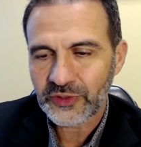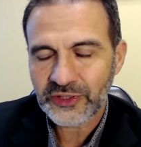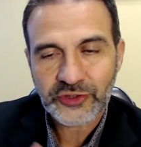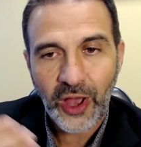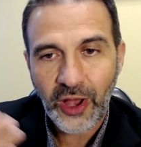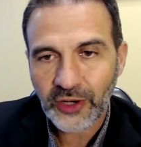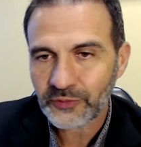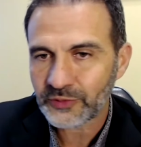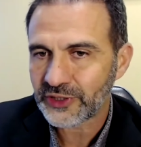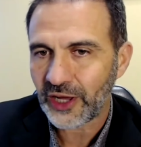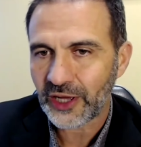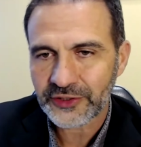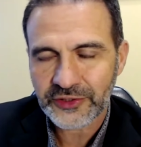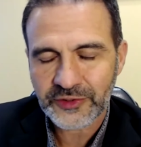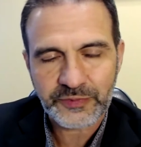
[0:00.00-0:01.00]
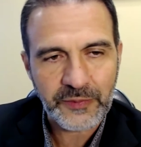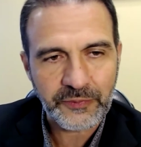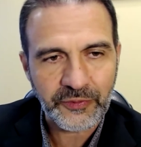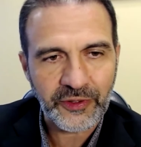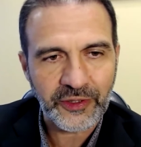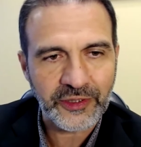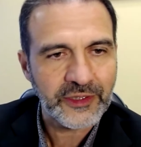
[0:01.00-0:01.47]
we talk with other
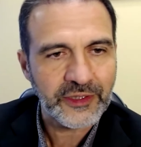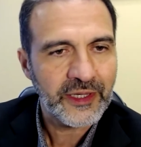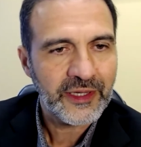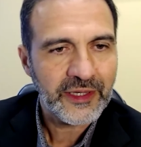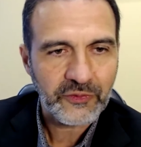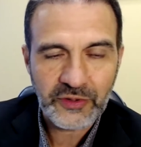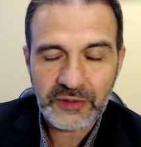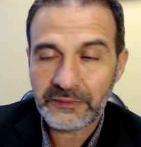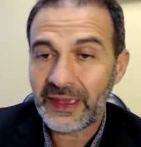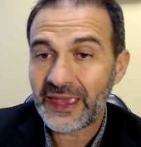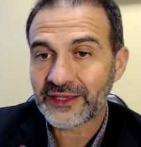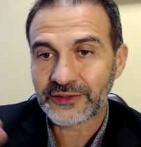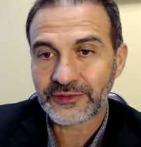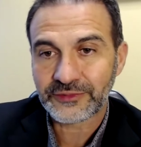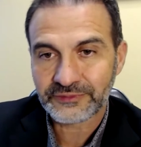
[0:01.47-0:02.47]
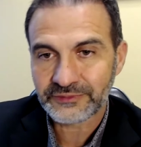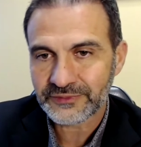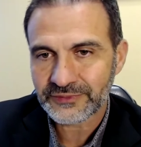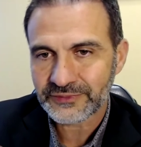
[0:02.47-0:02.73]
people, we make